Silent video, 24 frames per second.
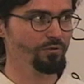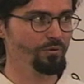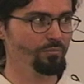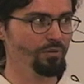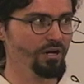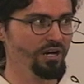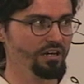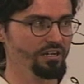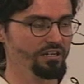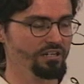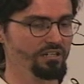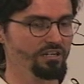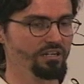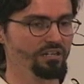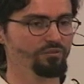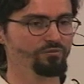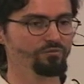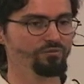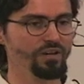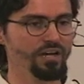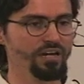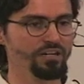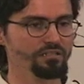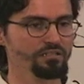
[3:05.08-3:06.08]
the body. And in
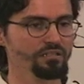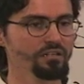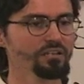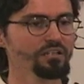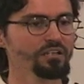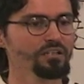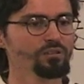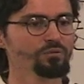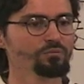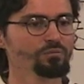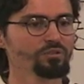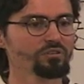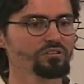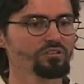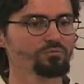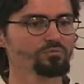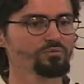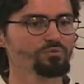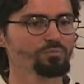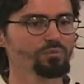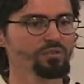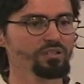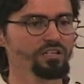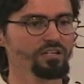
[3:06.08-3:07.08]
fact, the
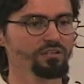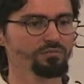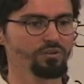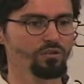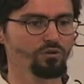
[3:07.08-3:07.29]
Muslims believe,